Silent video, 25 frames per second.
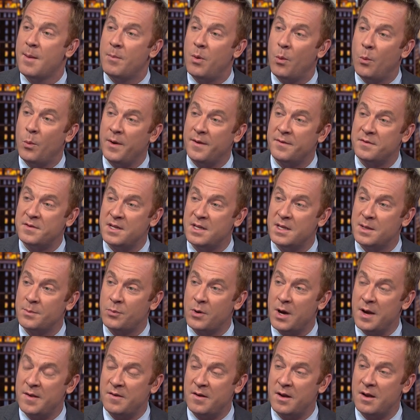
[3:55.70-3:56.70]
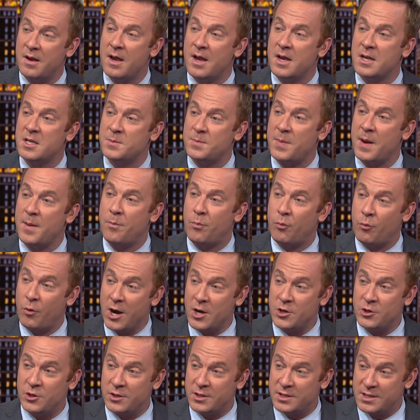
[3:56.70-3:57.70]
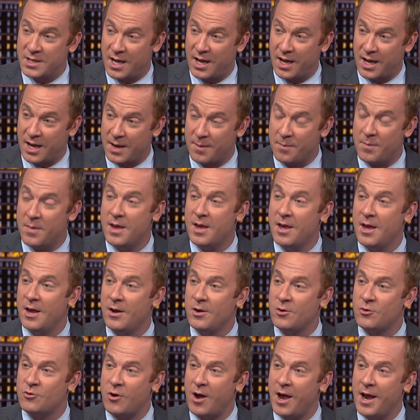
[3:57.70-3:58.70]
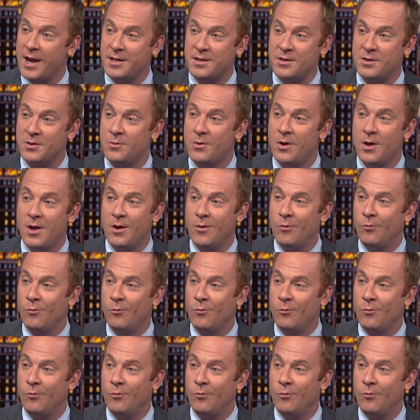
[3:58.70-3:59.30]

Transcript: but we've seen the president spend precious time trying to